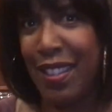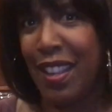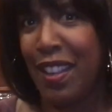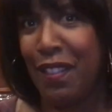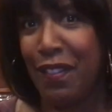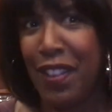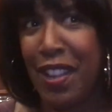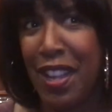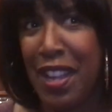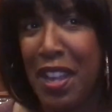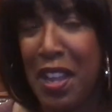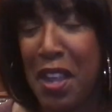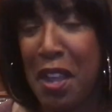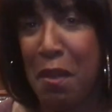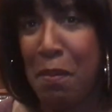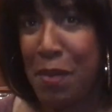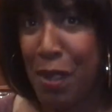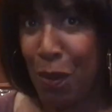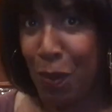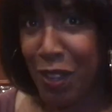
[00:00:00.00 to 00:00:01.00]
of
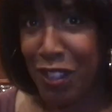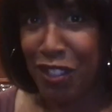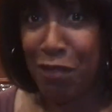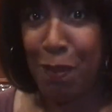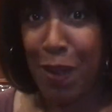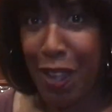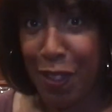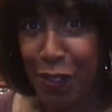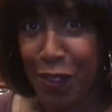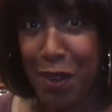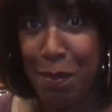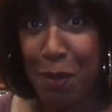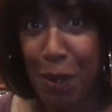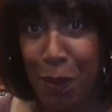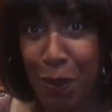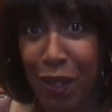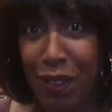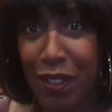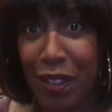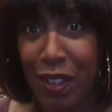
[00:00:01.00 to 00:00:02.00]
Bewitched, Bothered and
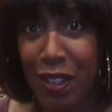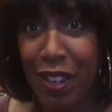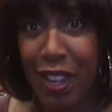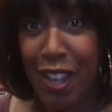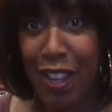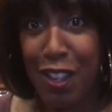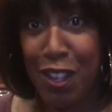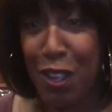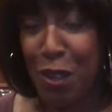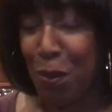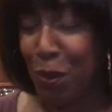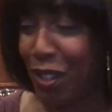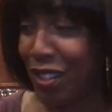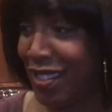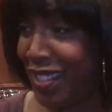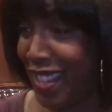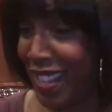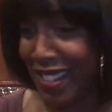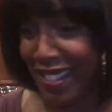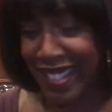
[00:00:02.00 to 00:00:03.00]
Bewildered and you will
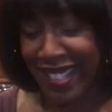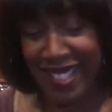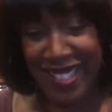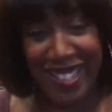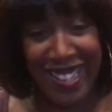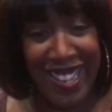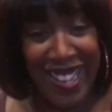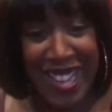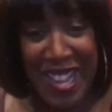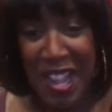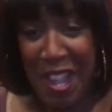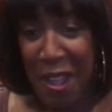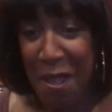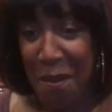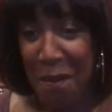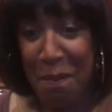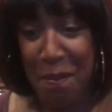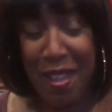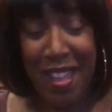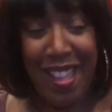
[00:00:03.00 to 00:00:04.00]
just
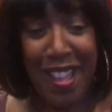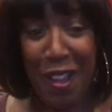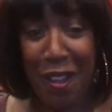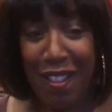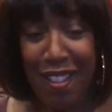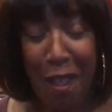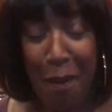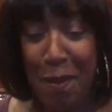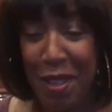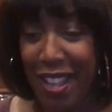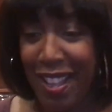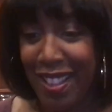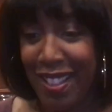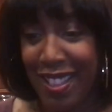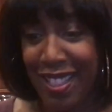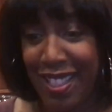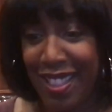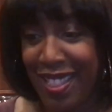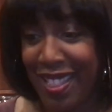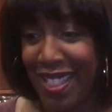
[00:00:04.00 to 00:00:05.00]
be i
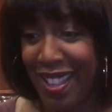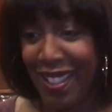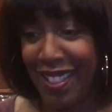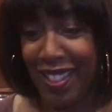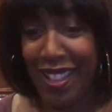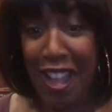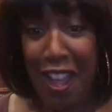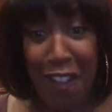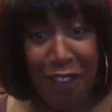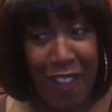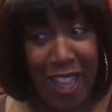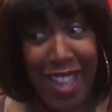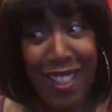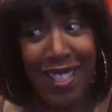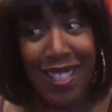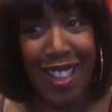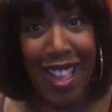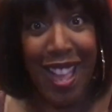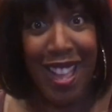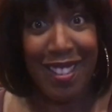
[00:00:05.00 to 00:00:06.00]
mean the love
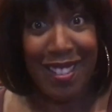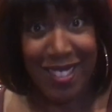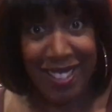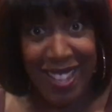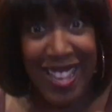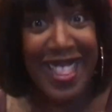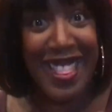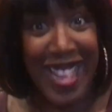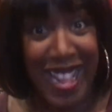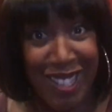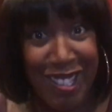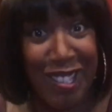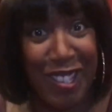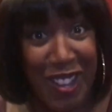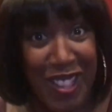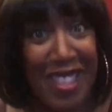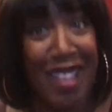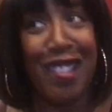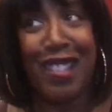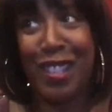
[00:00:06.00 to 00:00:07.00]
and lust in that
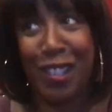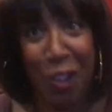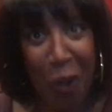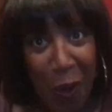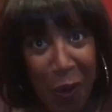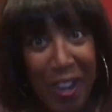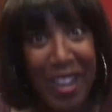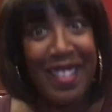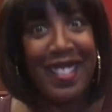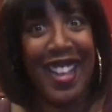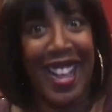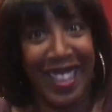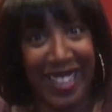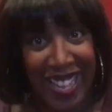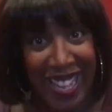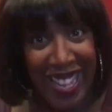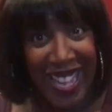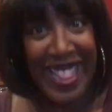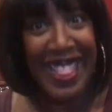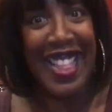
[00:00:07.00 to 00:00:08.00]
st- the
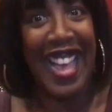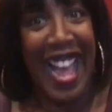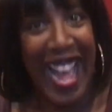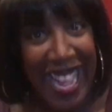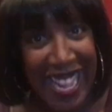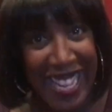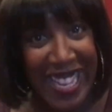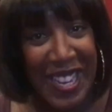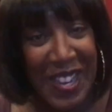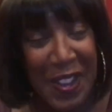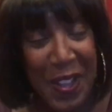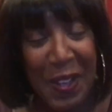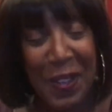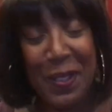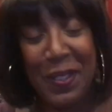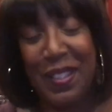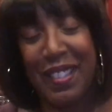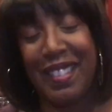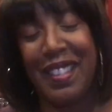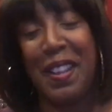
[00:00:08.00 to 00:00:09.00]
storytelling in that you know
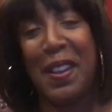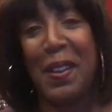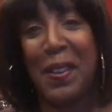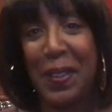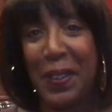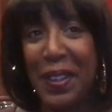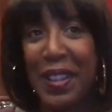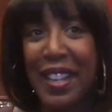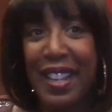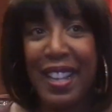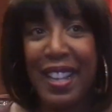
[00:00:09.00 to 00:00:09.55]
yeah. so